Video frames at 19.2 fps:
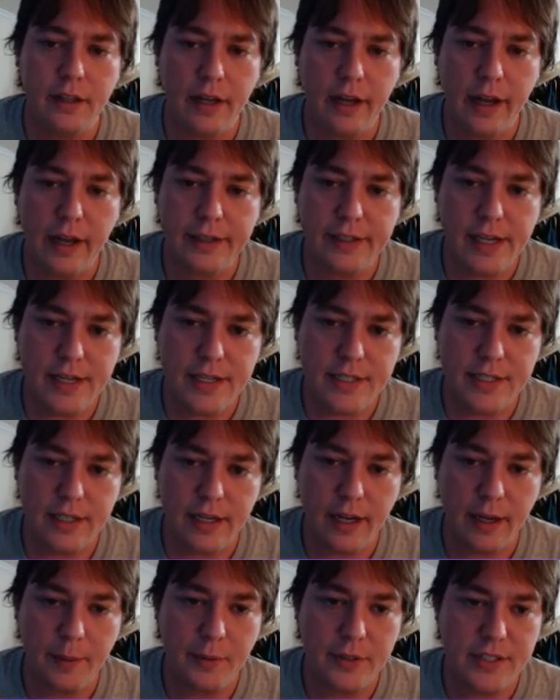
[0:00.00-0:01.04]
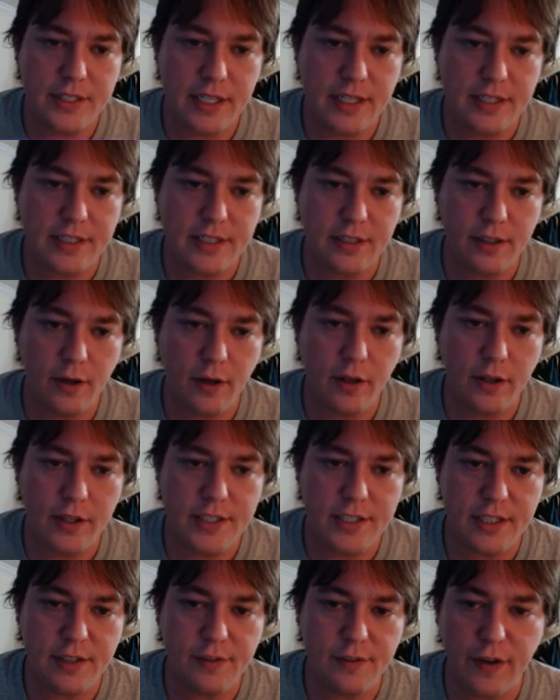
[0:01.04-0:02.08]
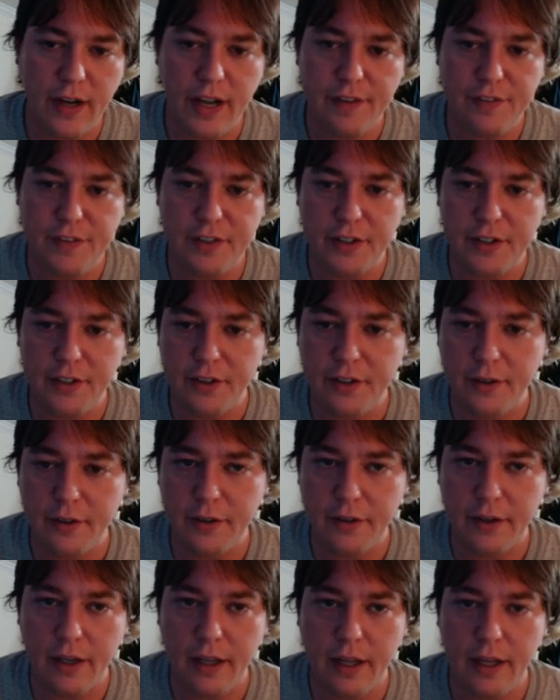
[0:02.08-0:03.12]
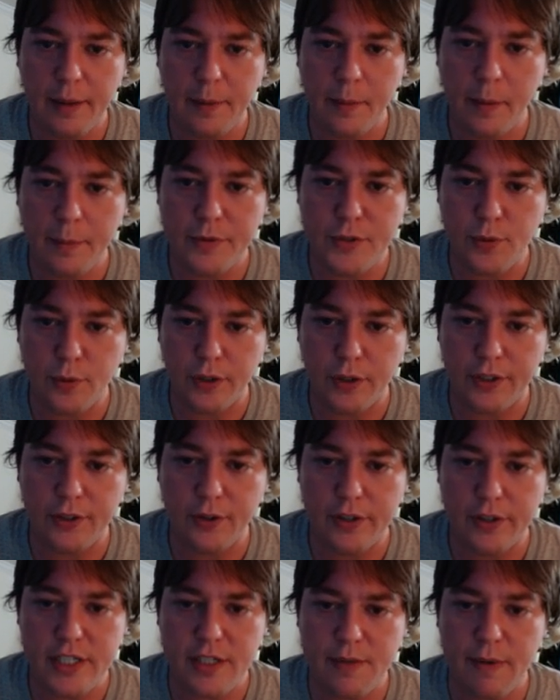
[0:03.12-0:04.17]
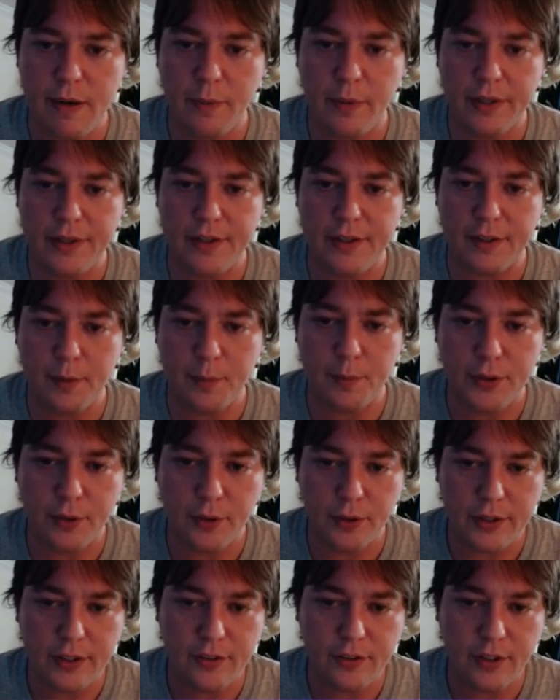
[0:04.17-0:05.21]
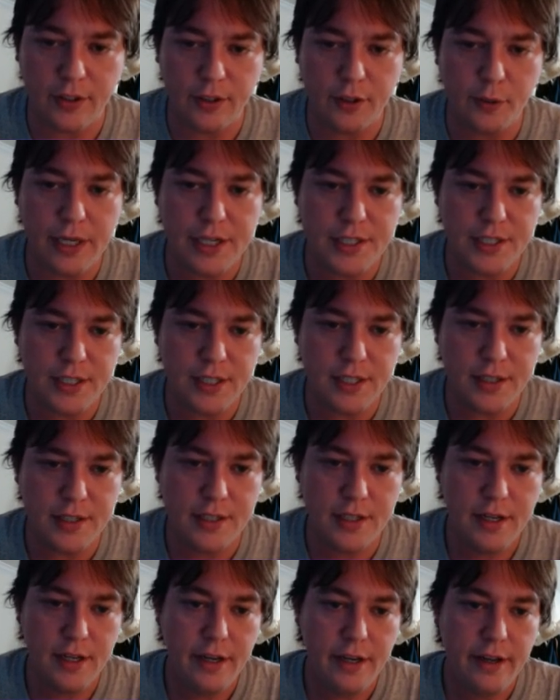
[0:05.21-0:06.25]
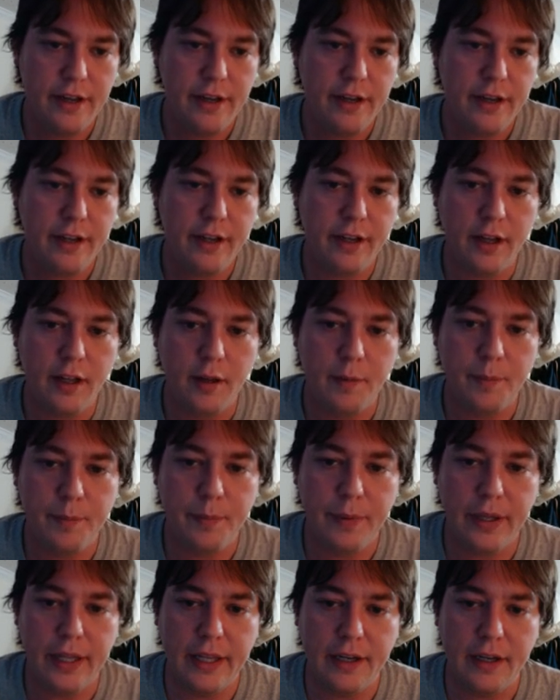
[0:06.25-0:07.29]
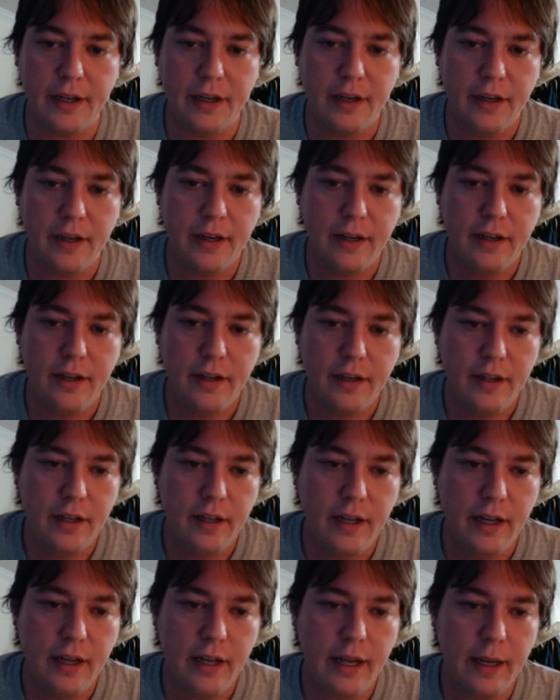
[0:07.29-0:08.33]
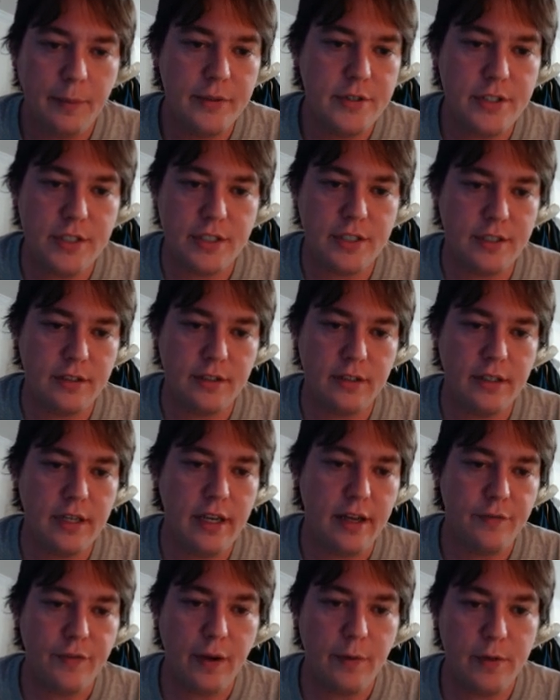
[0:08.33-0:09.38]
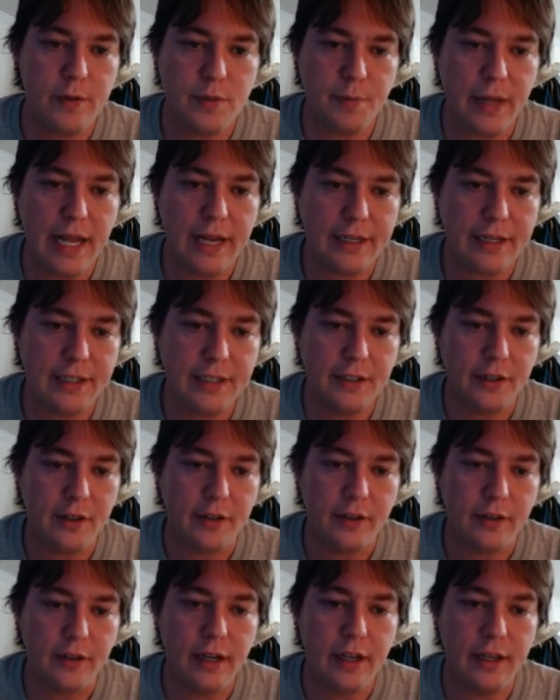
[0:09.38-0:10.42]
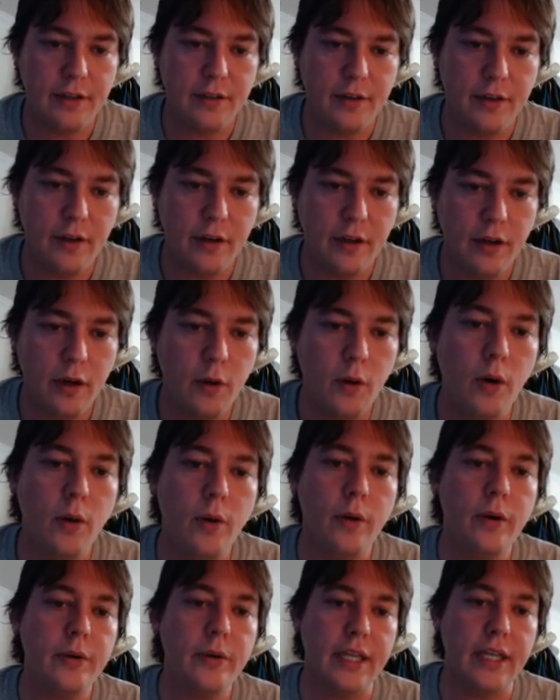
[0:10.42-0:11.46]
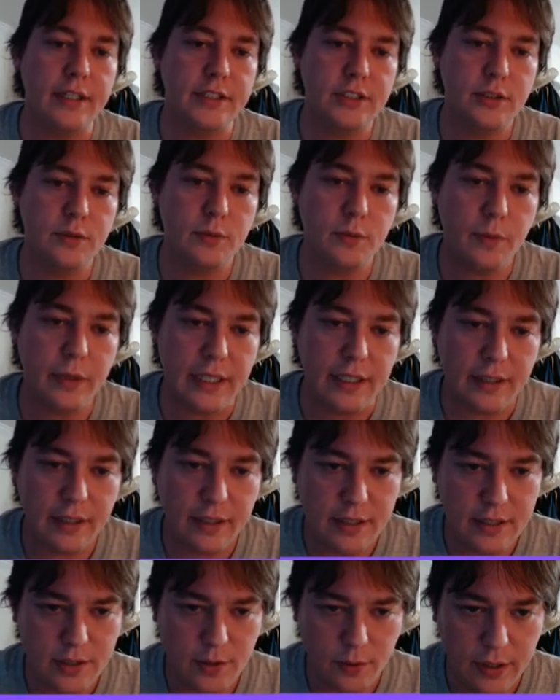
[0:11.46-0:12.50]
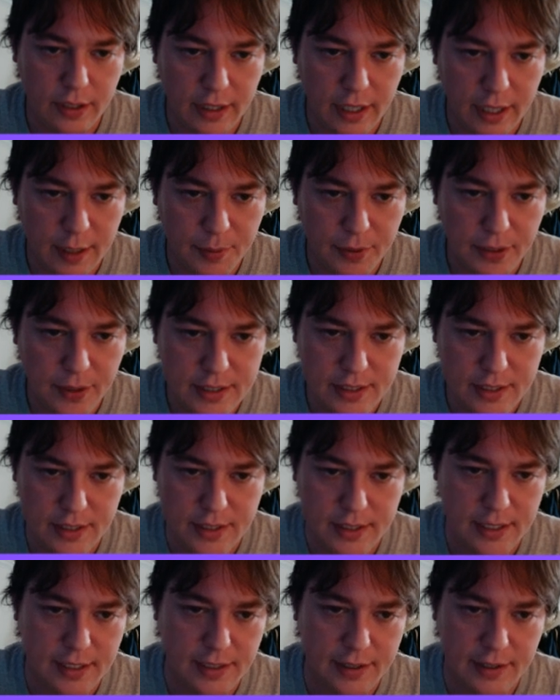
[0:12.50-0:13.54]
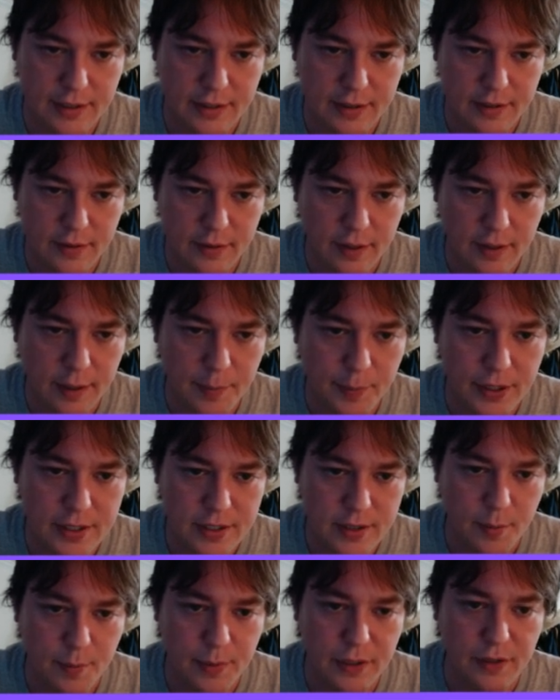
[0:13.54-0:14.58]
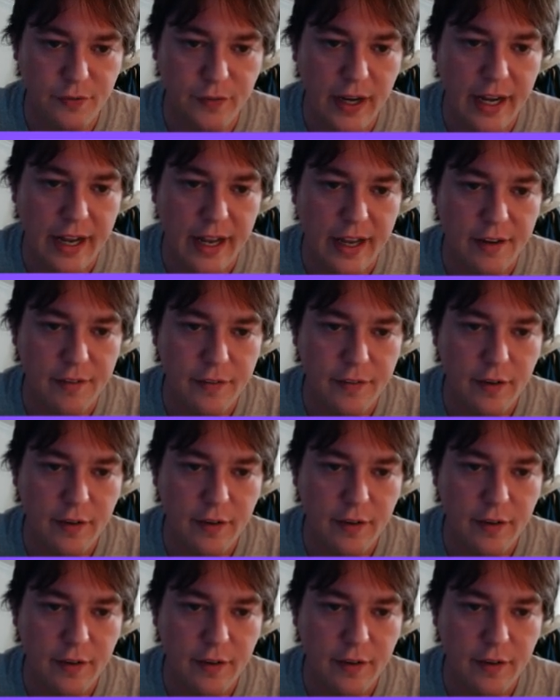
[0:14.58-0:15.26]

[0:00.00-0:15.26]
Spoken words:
I guess I would say on c5 here, I'm sort of curious about what the computer continuation is, but I would just, yeah, if I was black here and, oh, okay, so wait, so knight plays to b5,